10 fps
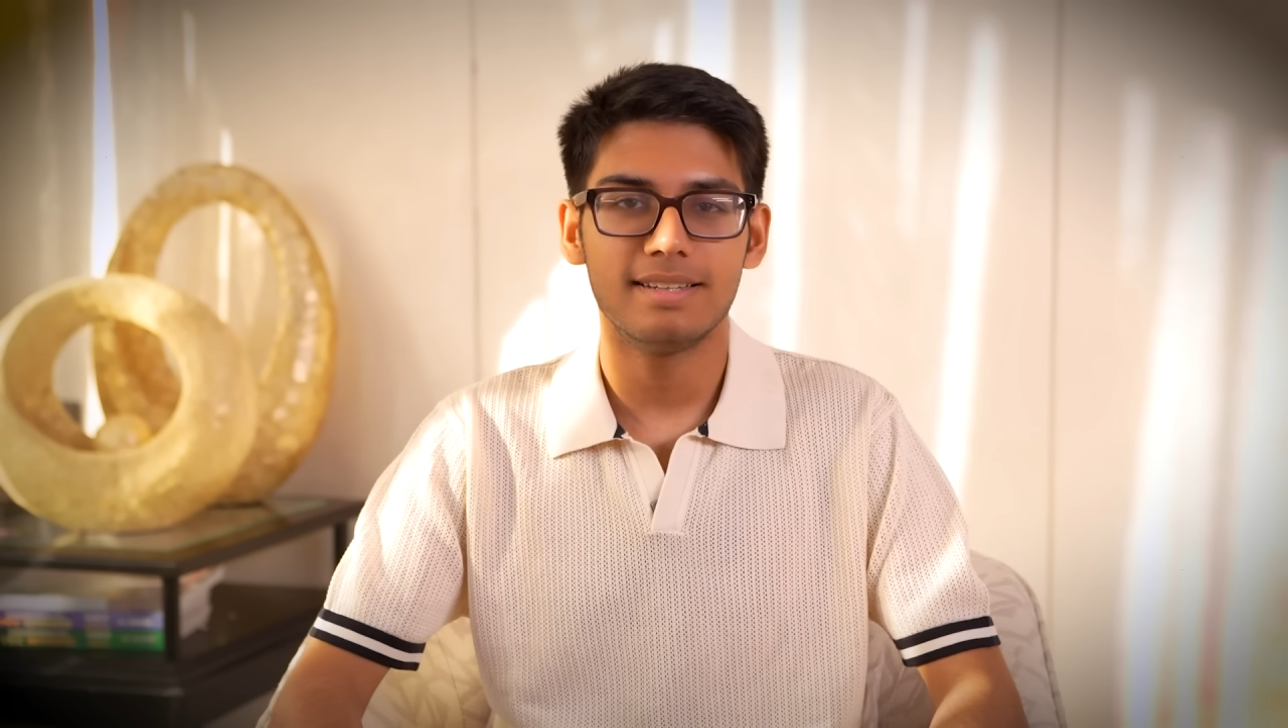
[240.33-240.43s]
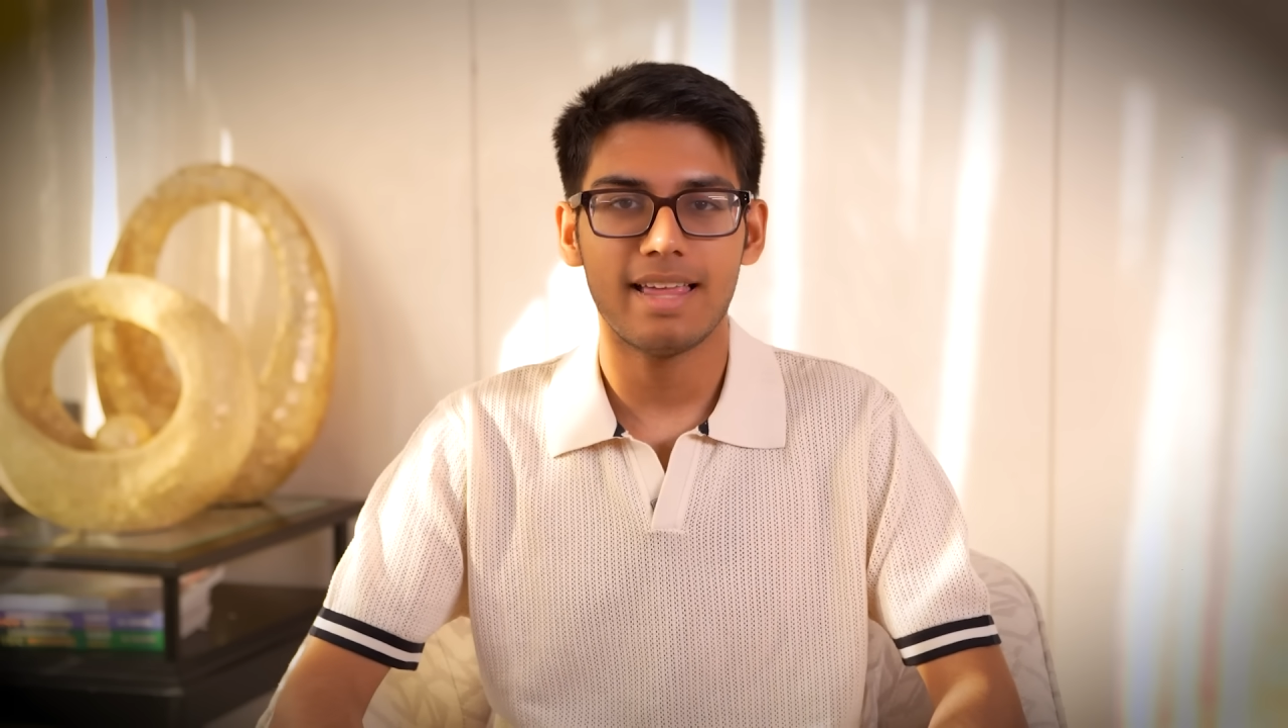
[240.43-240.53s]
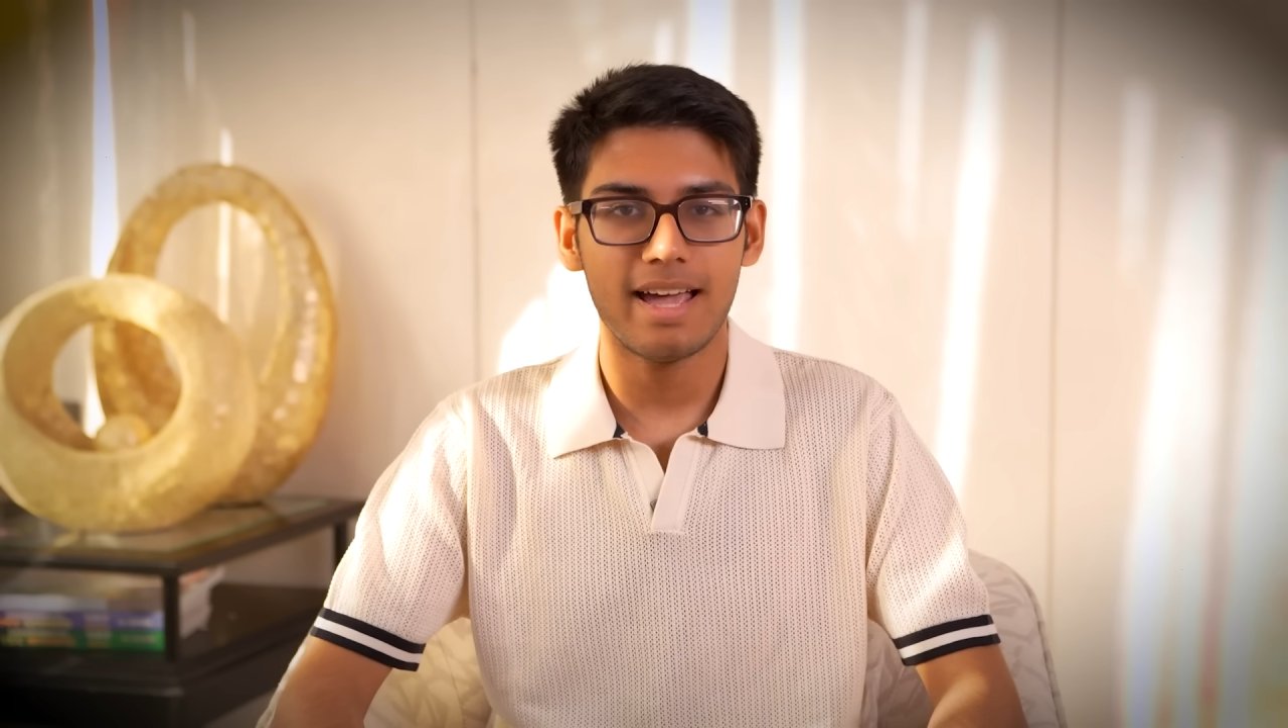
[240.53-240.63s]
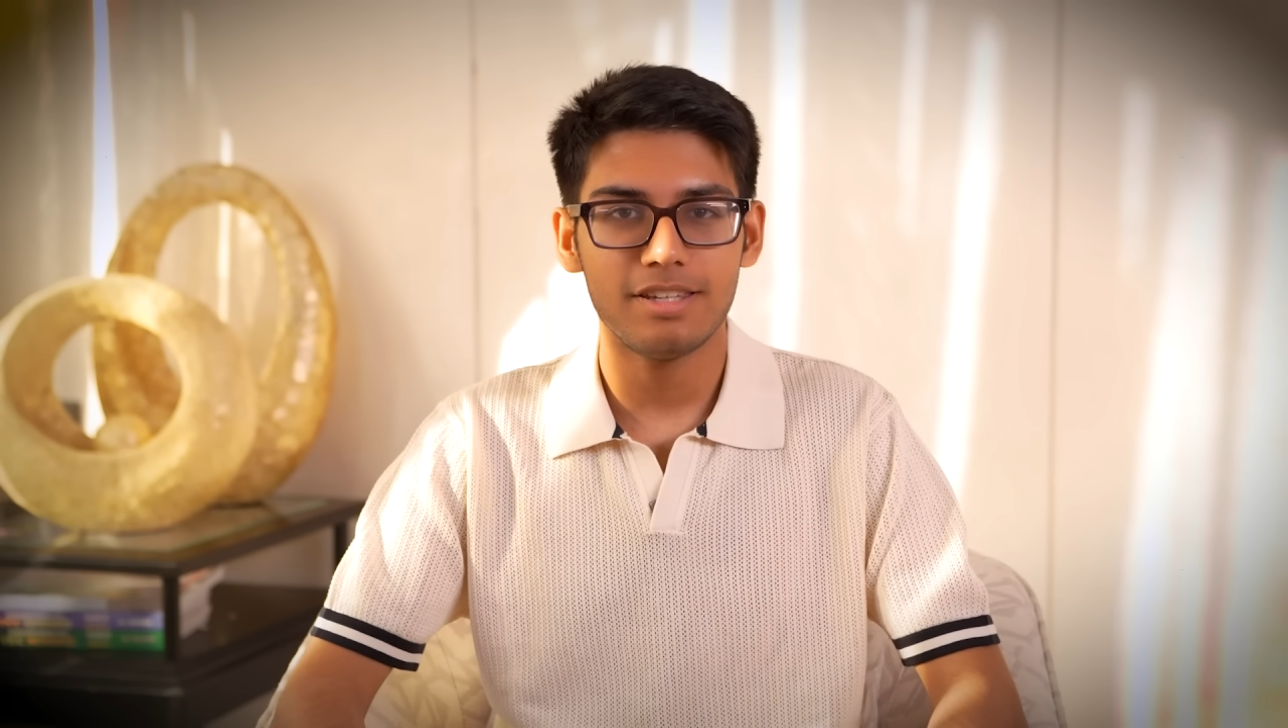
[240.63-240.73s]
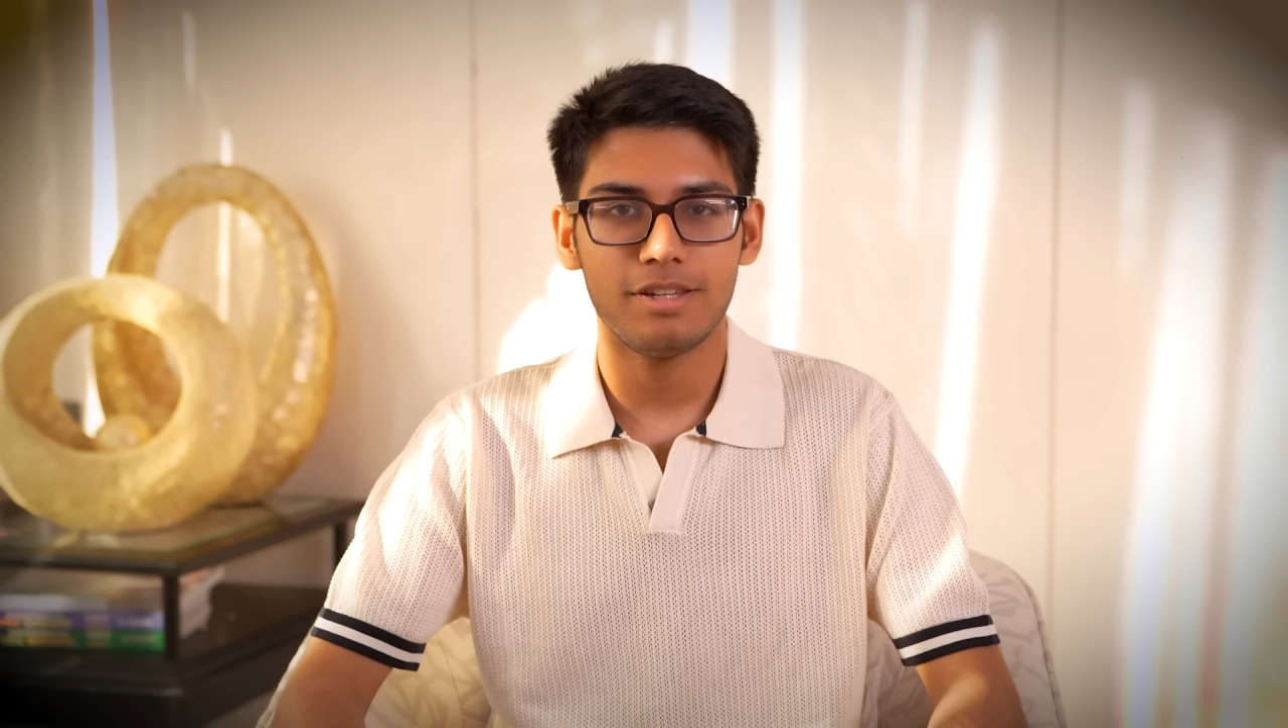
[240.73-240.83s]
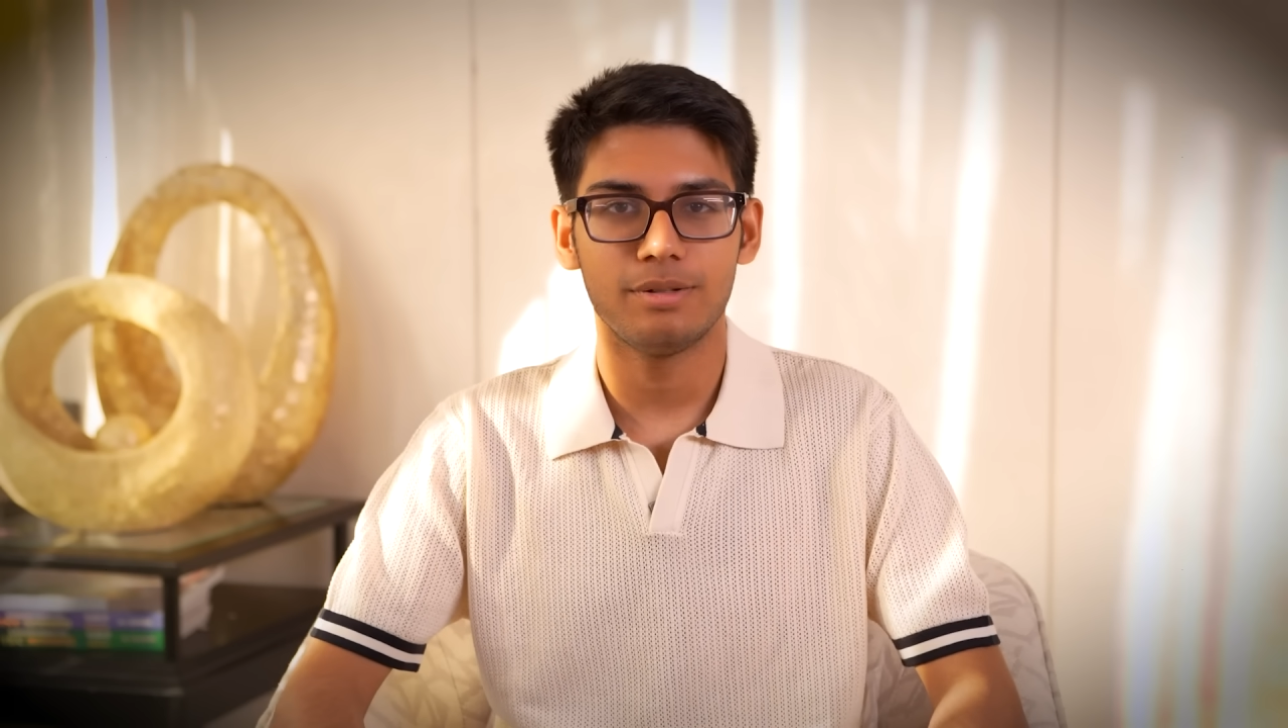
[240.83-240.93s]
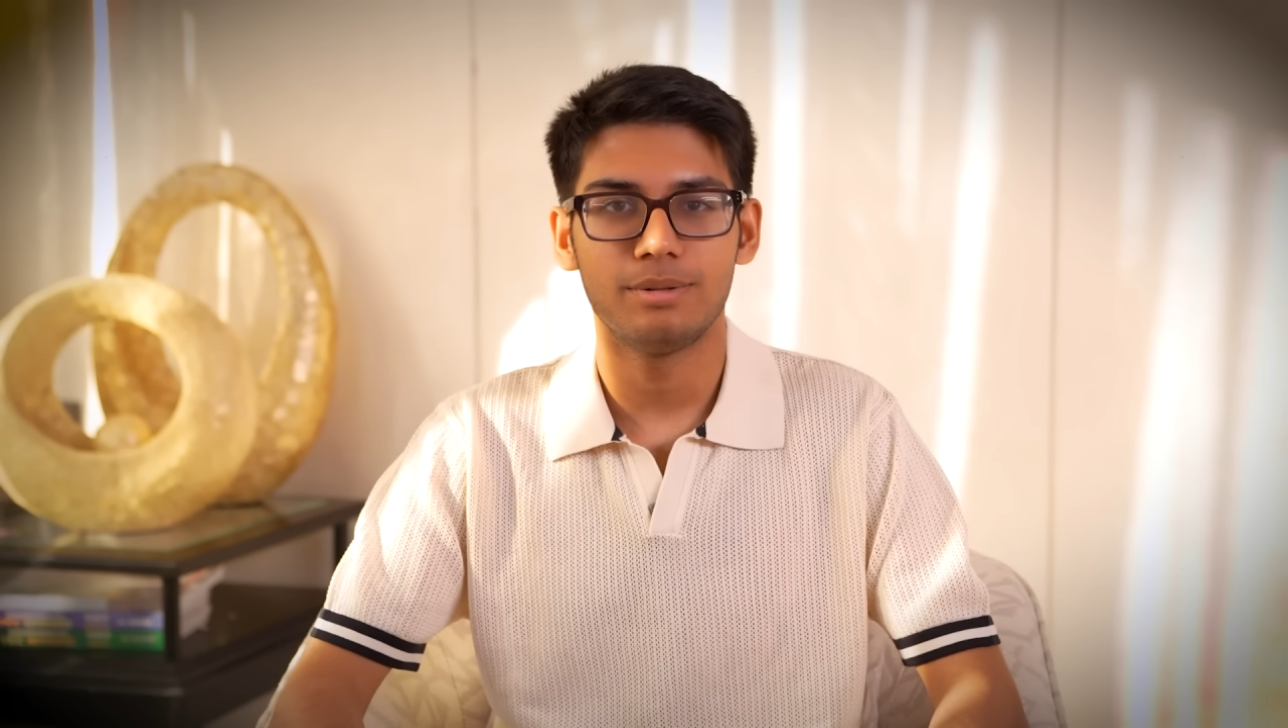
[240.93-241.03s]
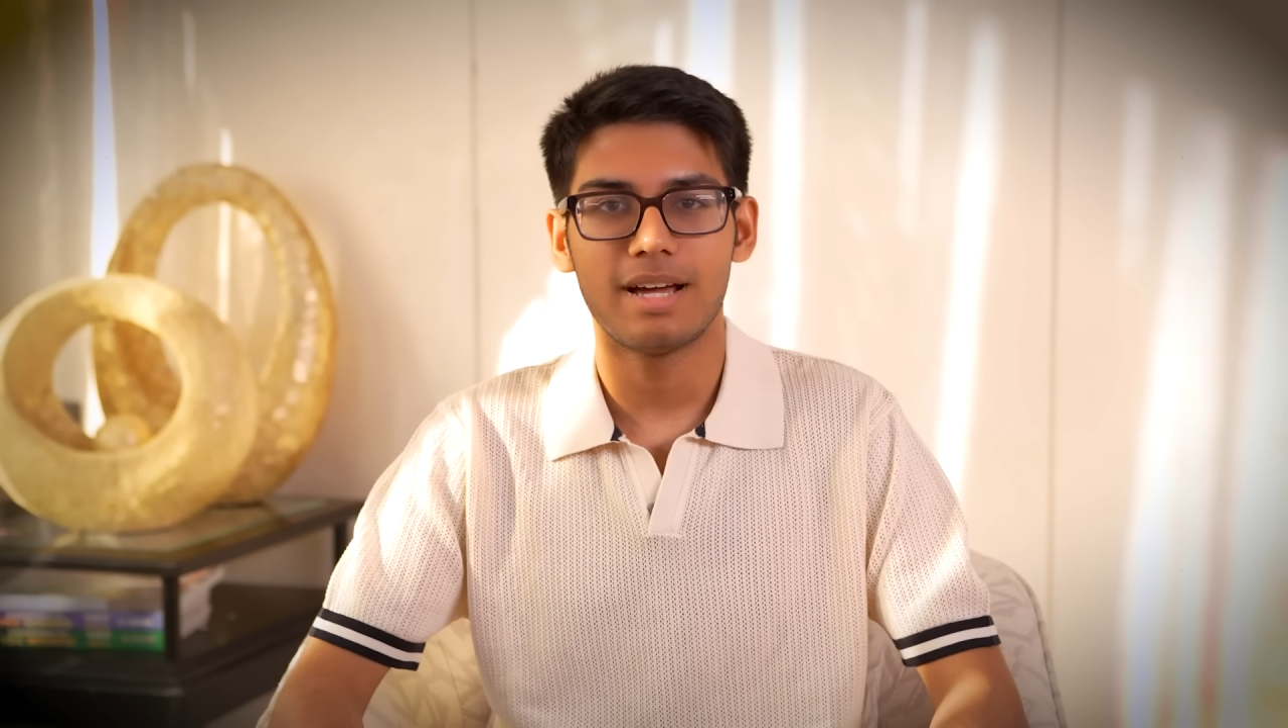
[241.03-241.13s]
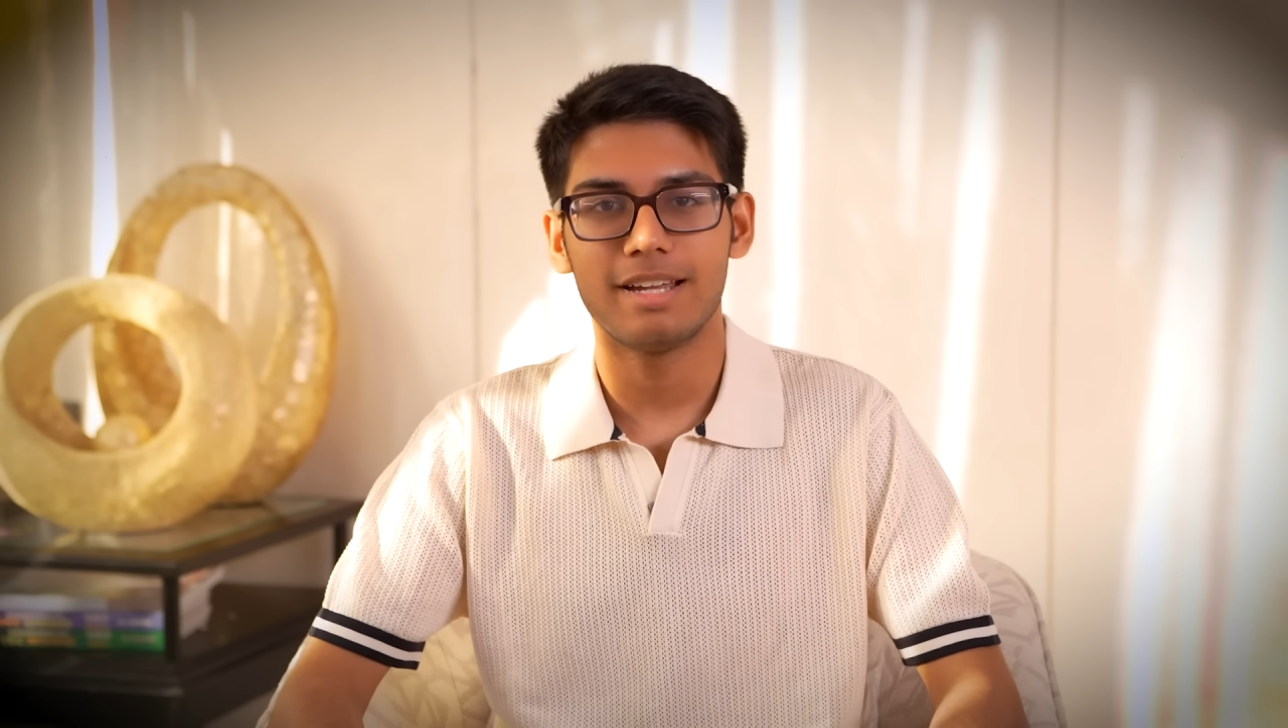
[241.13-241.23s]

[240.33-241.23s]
thank you